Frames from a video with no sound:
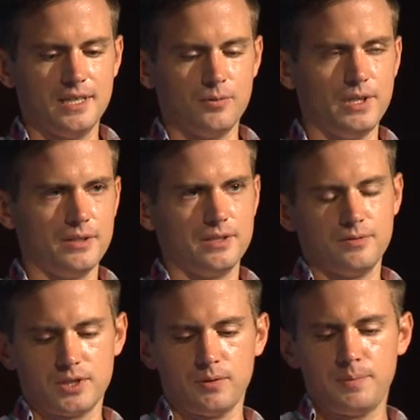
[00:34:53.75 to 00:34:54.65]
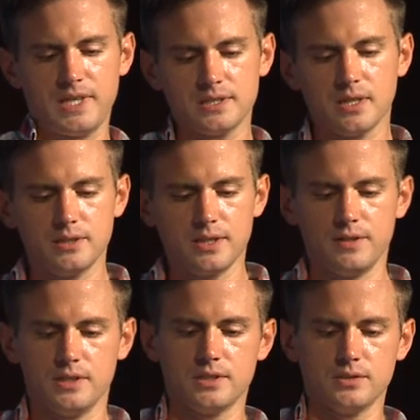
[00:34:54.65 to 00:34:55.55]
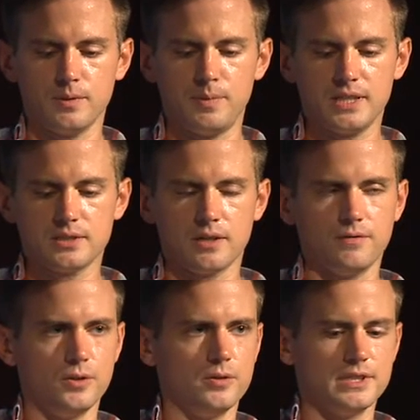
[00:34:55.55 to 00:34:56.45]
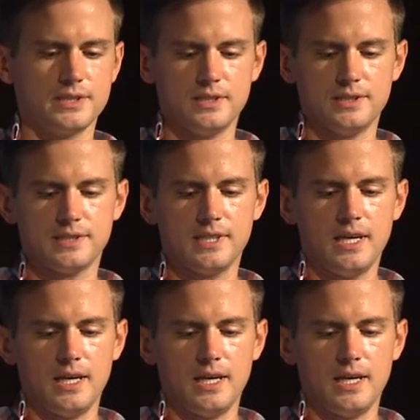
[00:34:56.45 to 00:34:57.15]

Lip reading: we paste all our definitions, we paste our foo instance,